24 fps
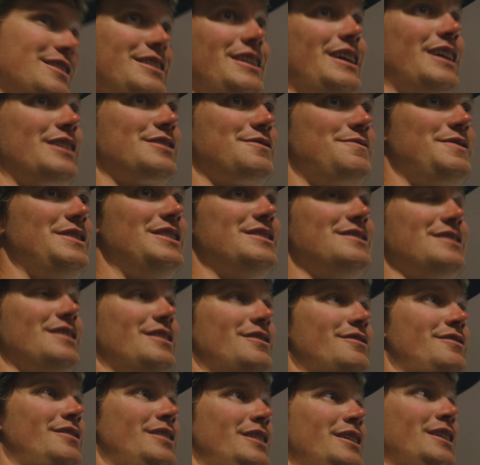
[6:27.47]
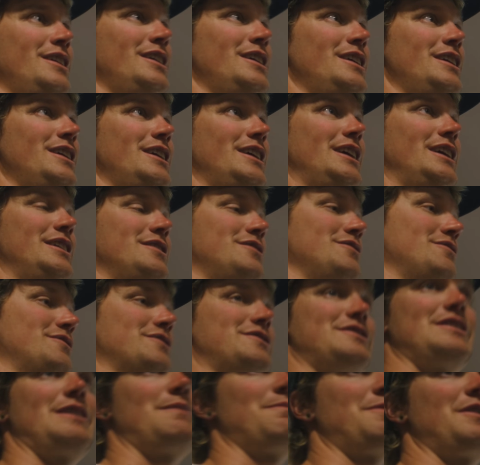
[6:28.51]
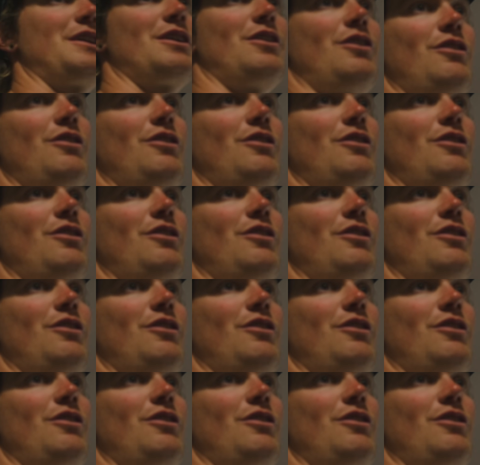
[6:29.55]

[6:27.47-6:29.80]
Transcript: to the next feed zone and do the same thing